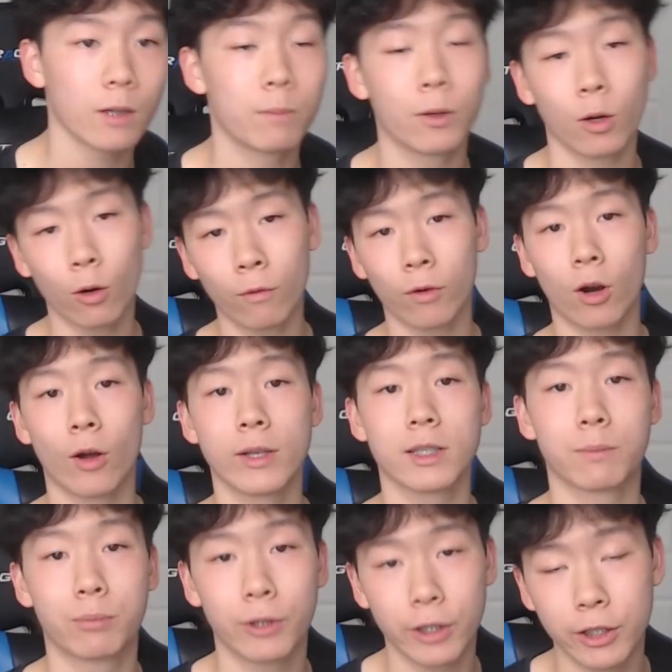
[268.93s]
But overall, it's a
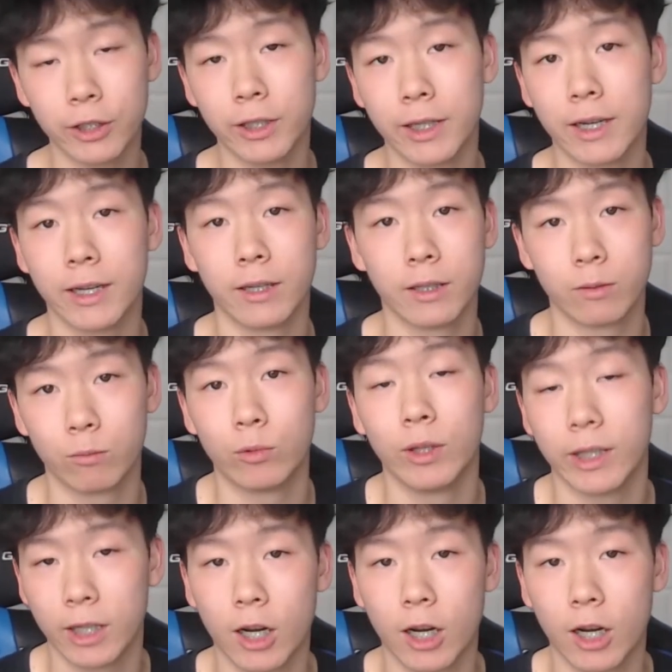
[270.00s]
pretty good and really